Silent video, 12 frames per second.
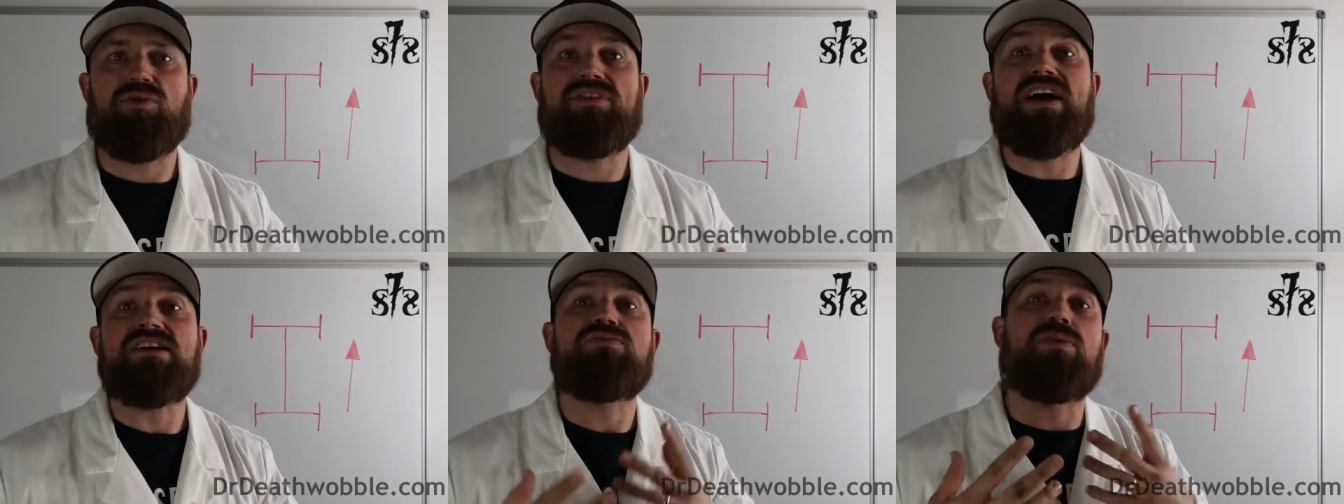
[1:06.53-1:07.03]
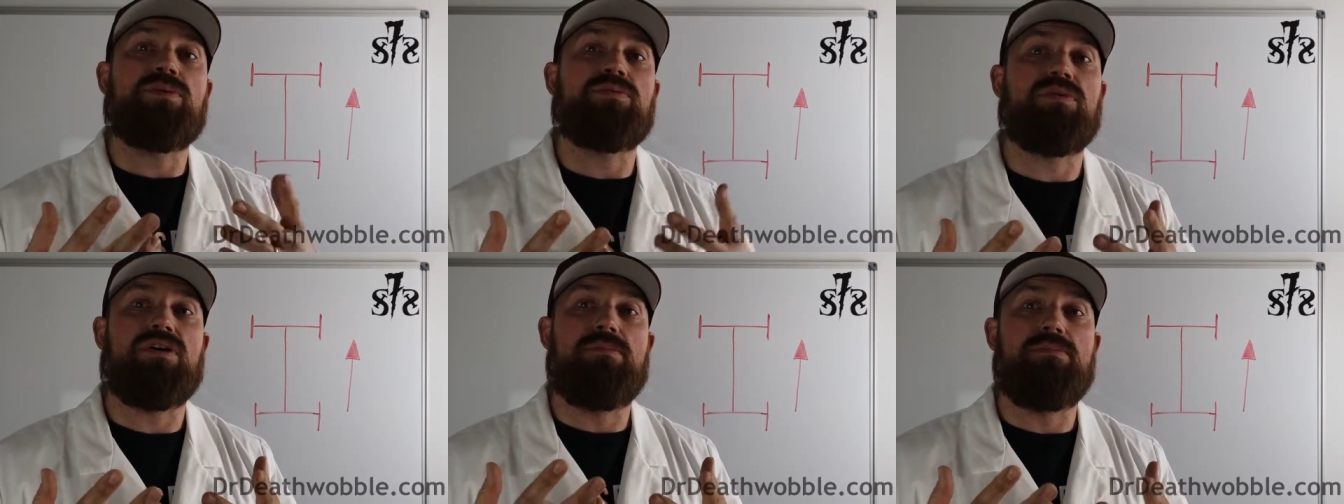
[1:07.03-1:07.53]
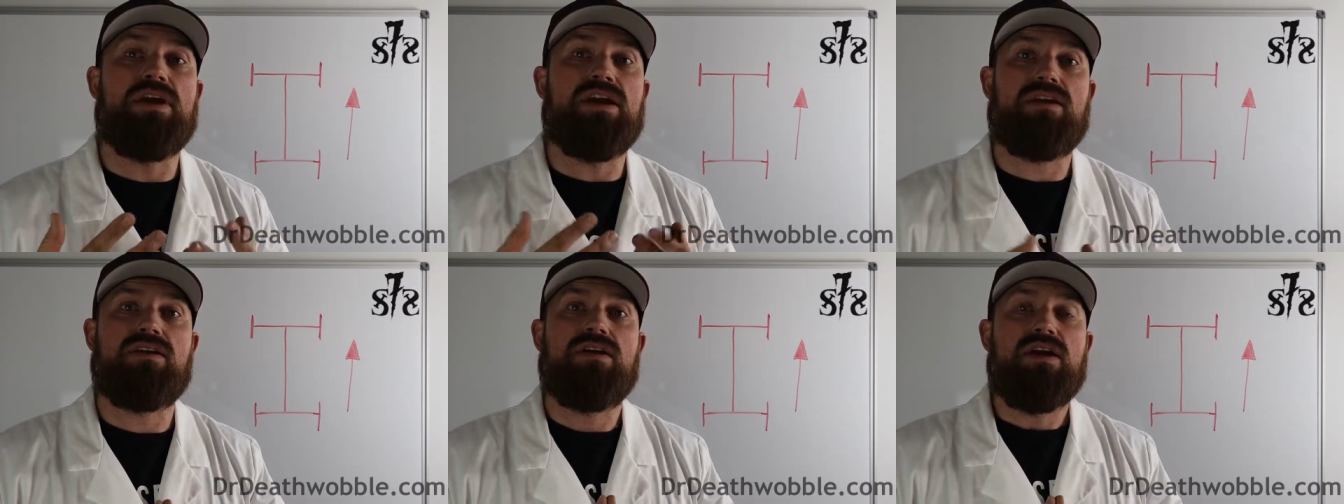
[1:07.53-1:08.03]
Well, that's what we really
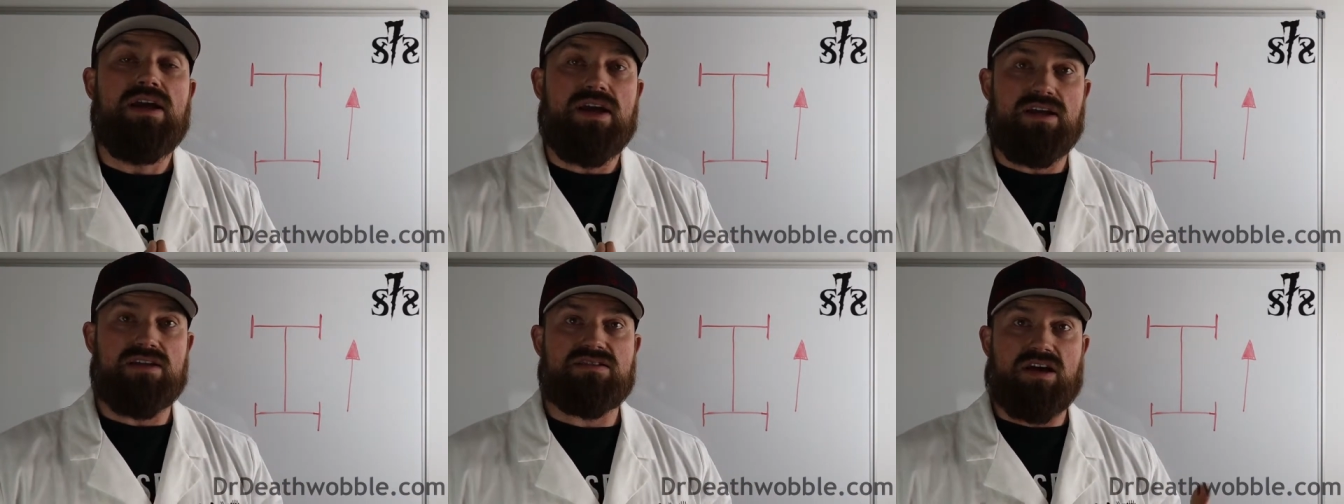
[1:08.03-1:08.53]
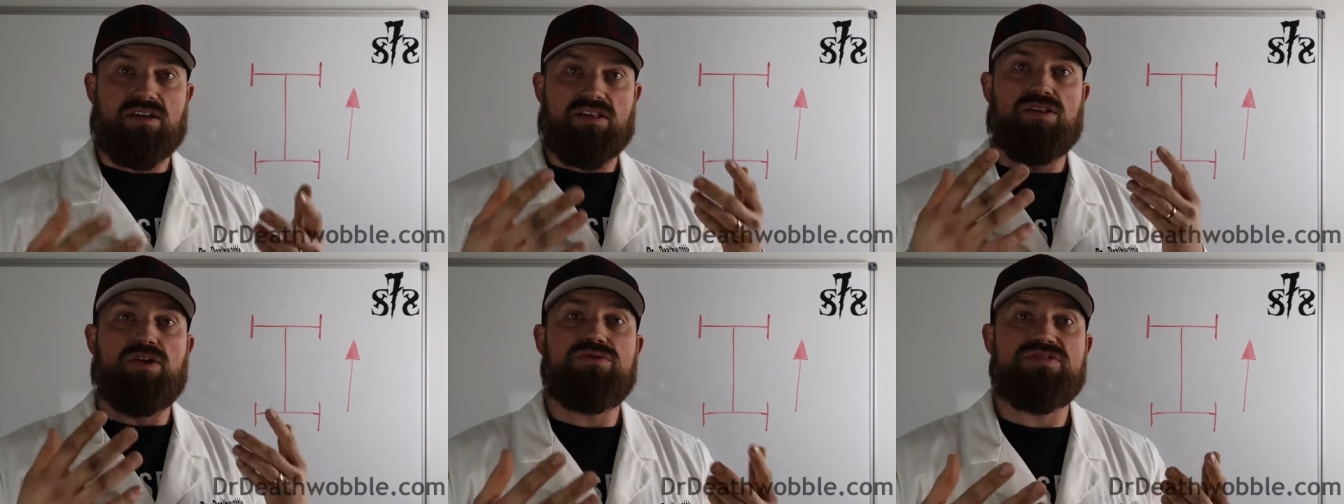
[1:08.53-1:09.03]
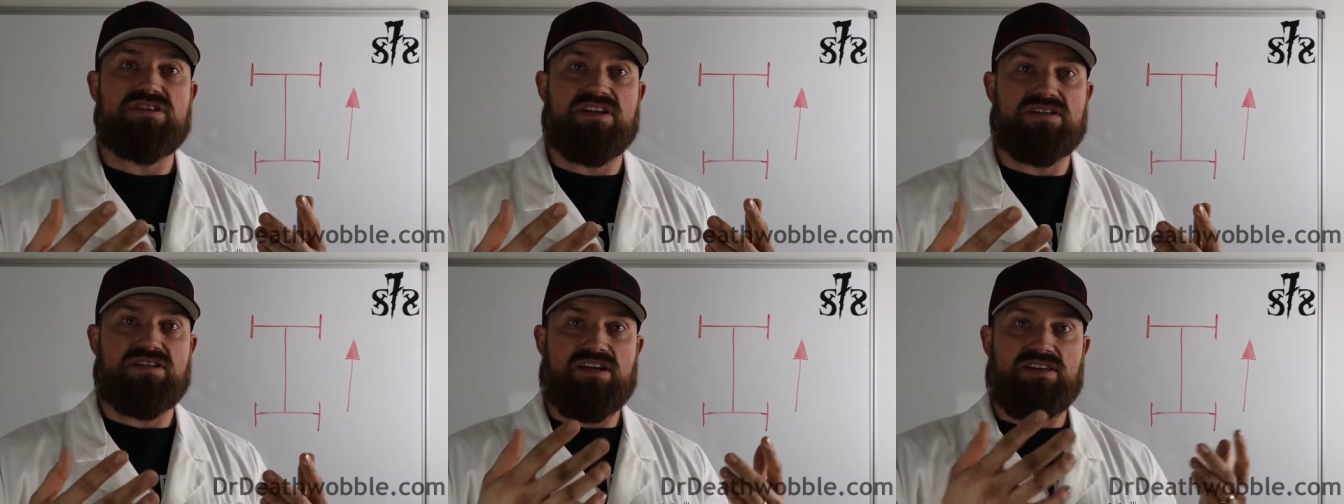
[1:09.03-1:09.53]
mean is a
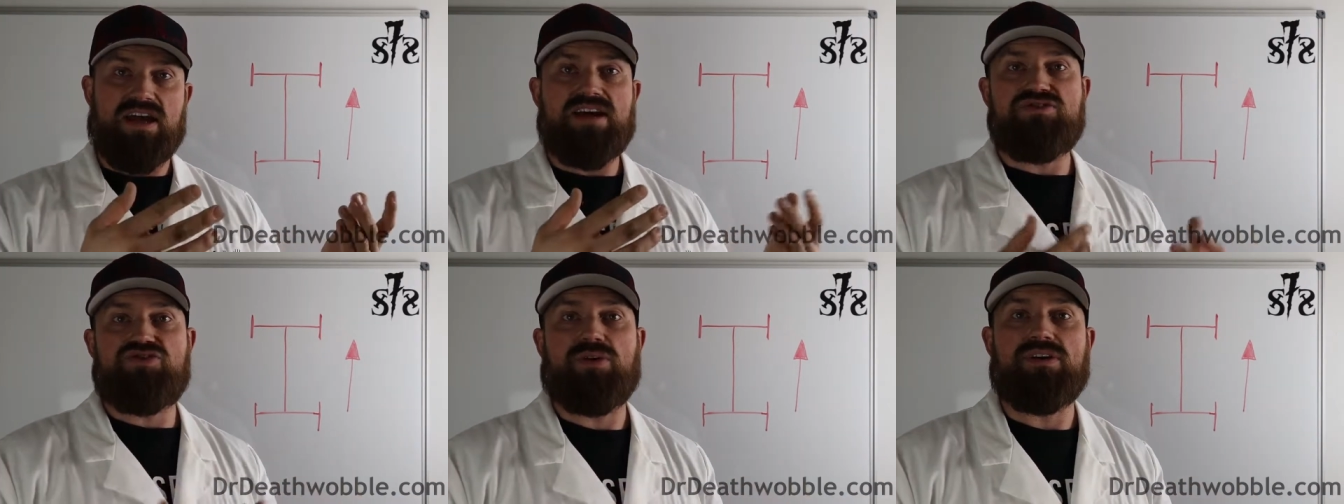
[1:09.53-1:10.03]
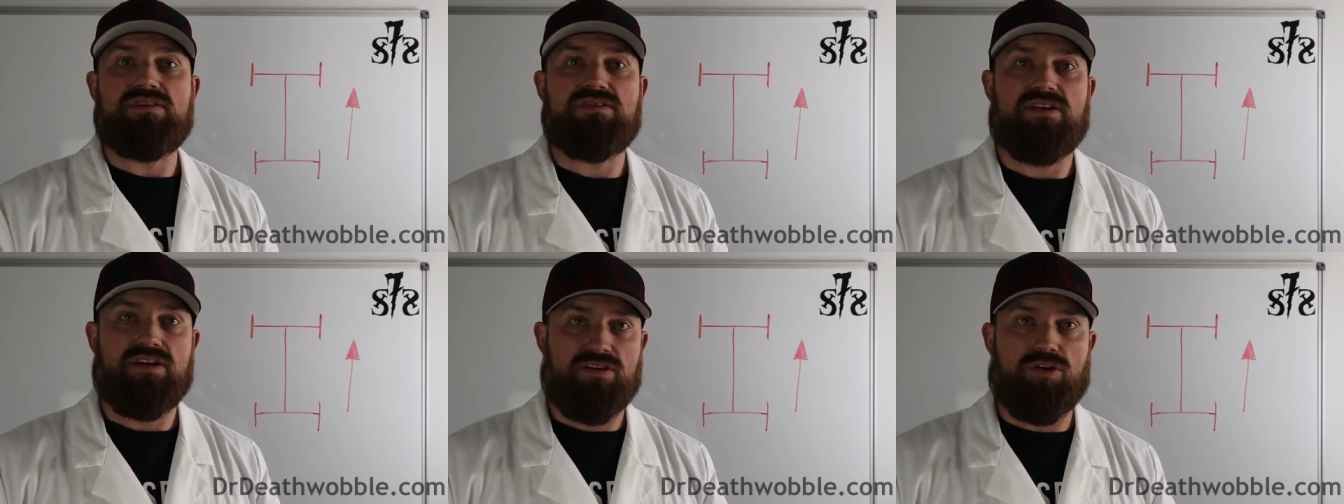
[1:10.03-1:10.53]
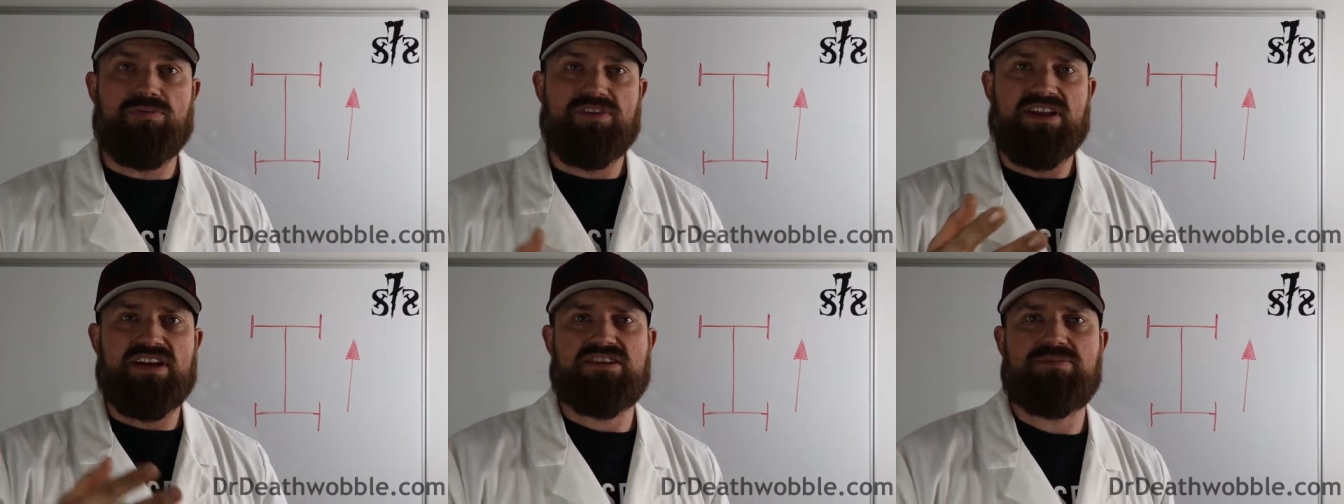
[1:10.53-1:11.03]
looseness in that joint. And
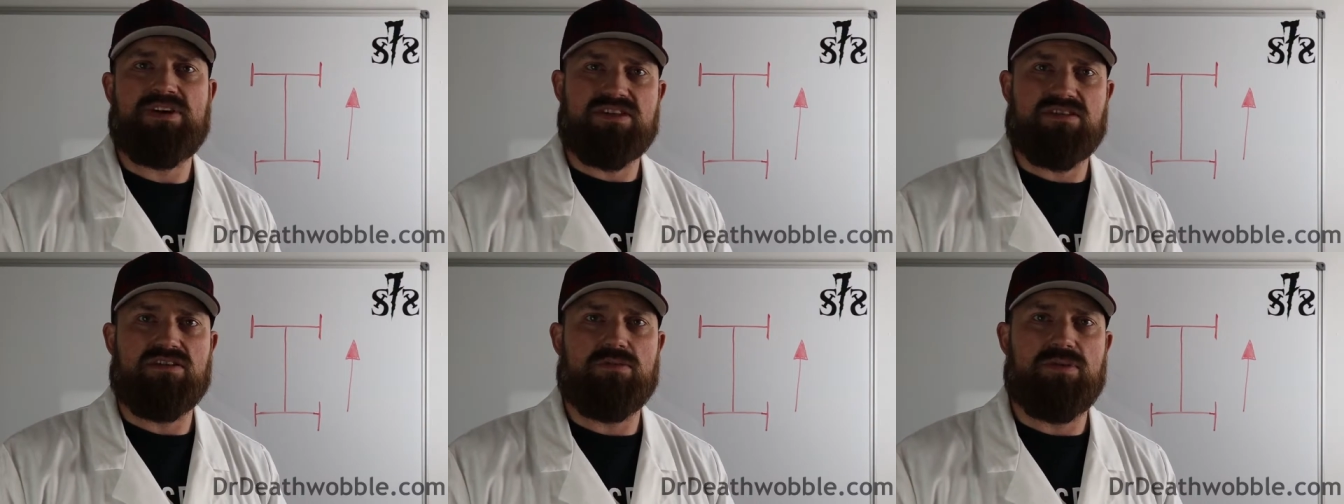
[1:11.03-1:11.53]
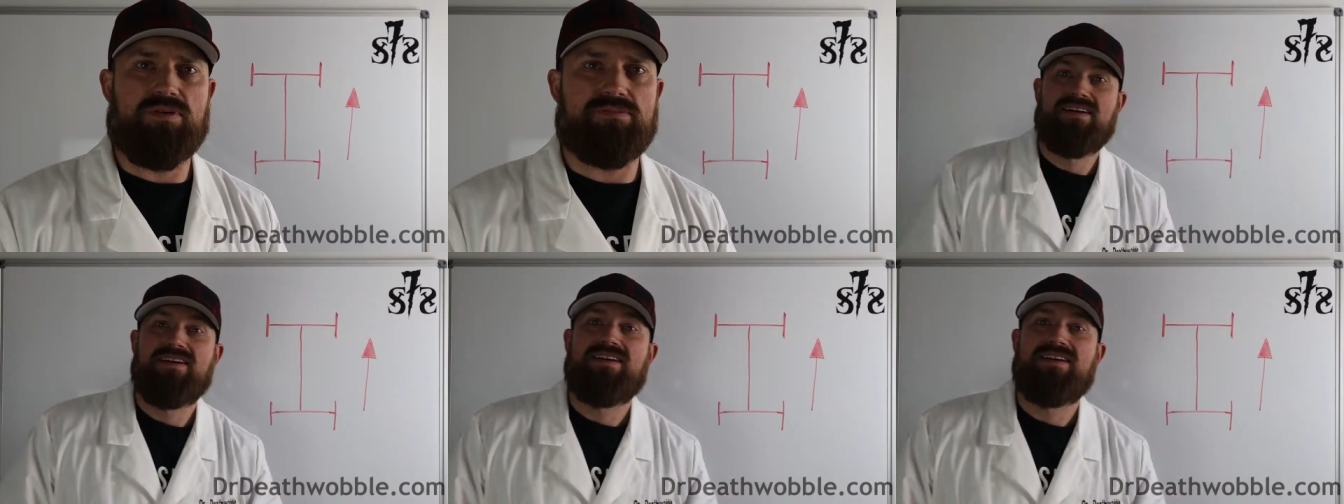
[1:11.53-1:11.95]
hopefully that explains a little bit.